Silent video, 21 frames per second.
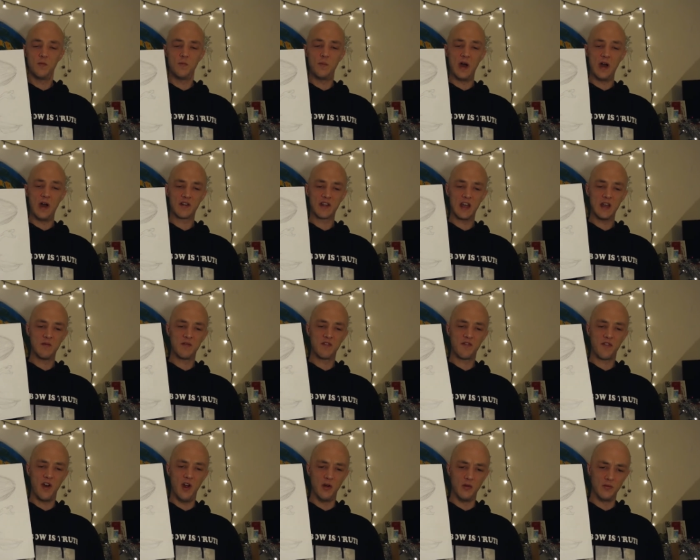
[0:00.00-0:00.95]
about Game of
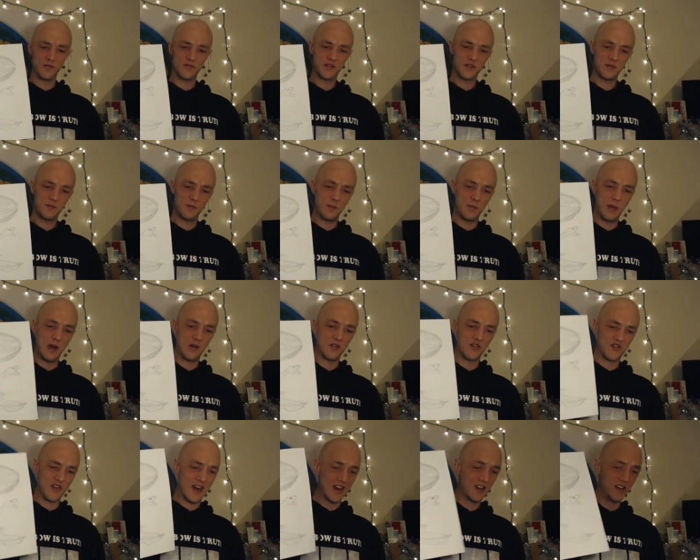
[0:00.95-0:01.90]
Thrones, about
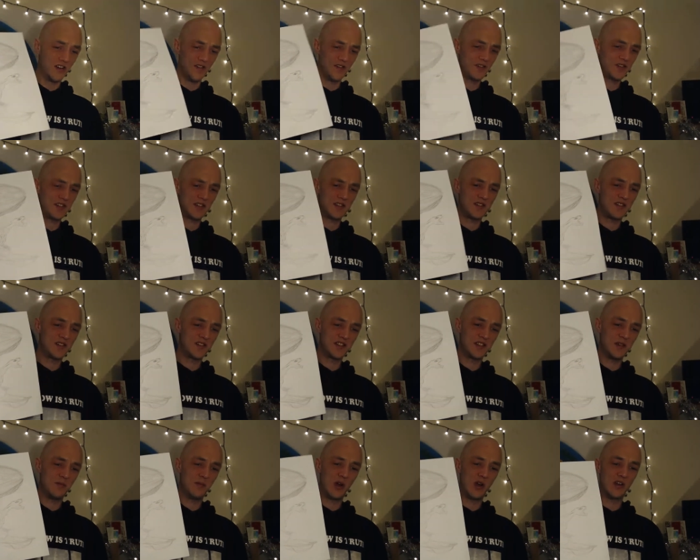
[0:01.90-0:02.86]
dragons and their
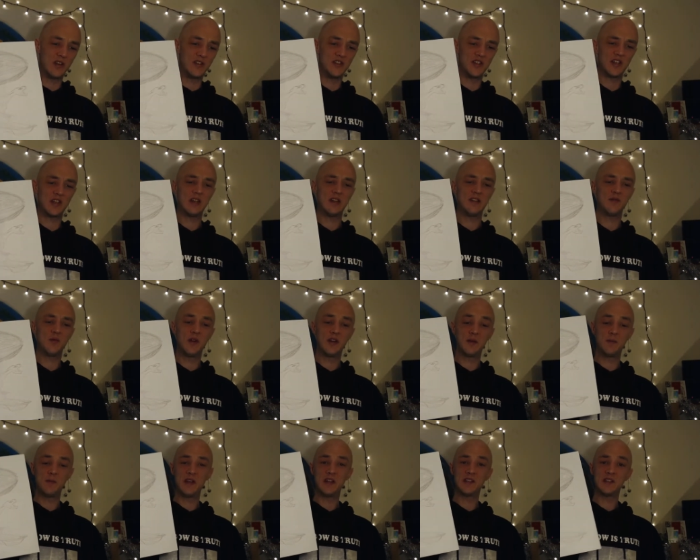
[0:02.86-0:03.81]
symbology and what
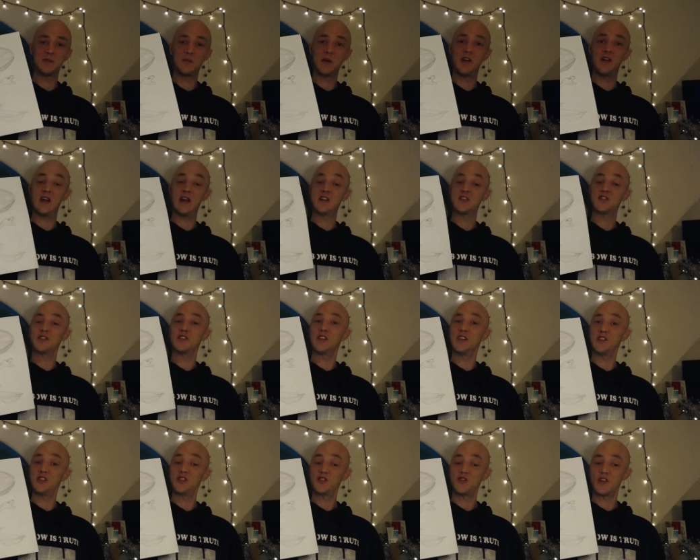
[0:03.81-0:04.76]
it means about ancient
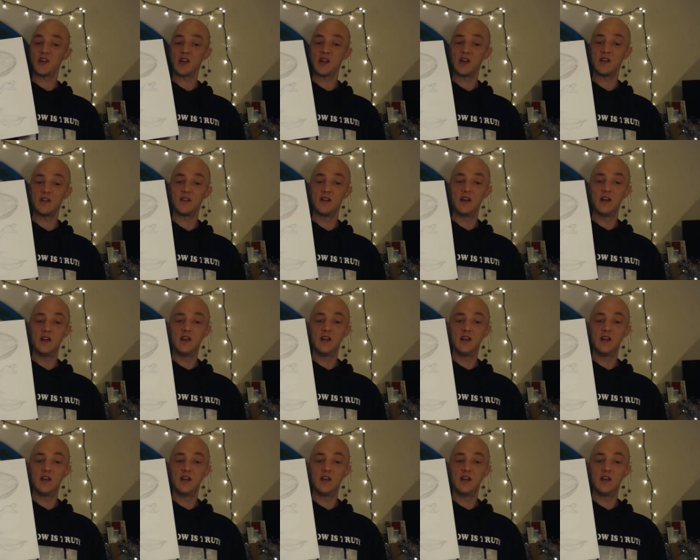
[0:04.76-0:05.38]
history and